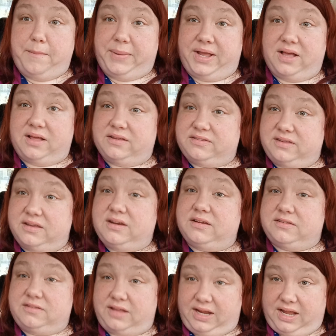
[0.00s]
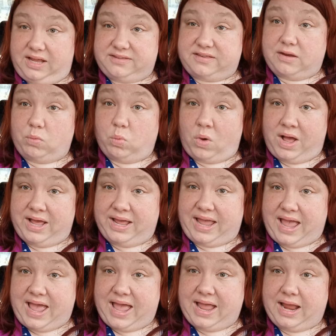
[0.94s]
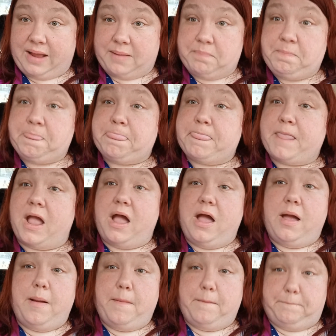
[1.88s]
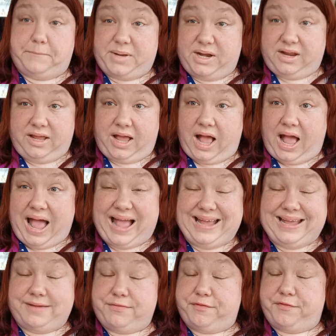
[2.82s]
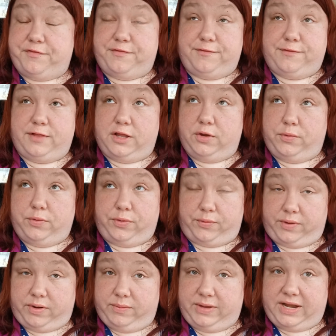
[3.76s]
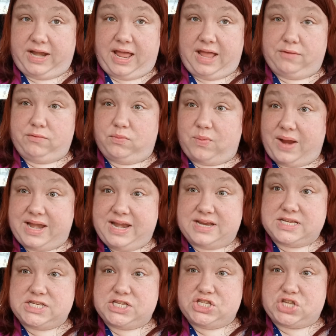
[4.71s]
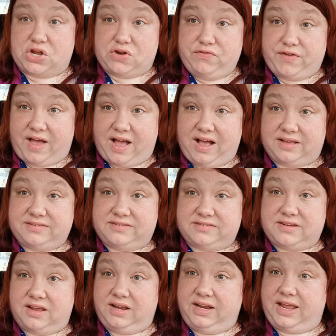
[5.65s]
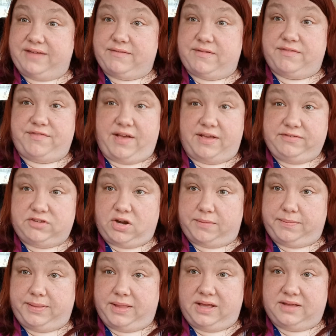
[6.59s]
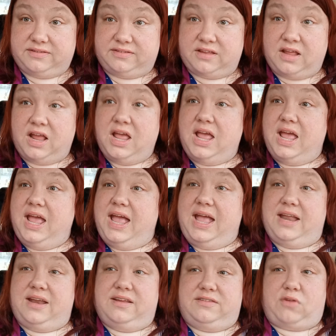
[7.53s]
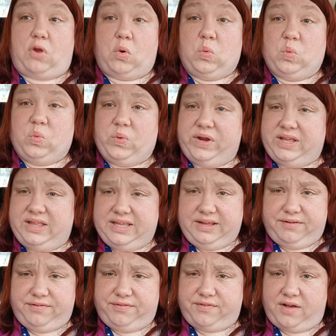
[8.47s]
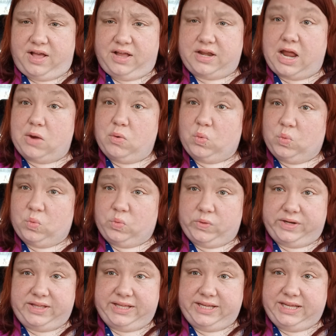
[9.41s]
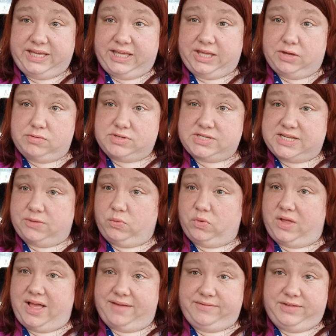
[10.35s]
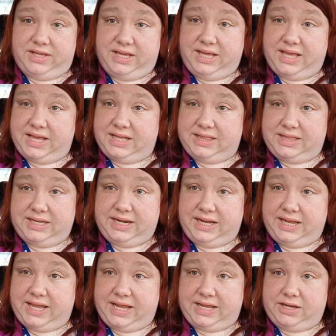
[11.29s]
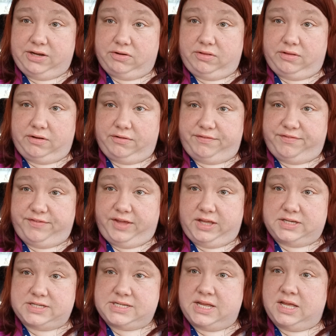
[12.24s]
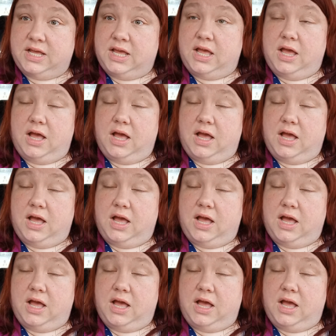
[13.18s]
because it is like i said ya but I flew through it. I read it so fast and gave it five star plus. It is really fun, really cute. It will have you giggling and kicking your little feet.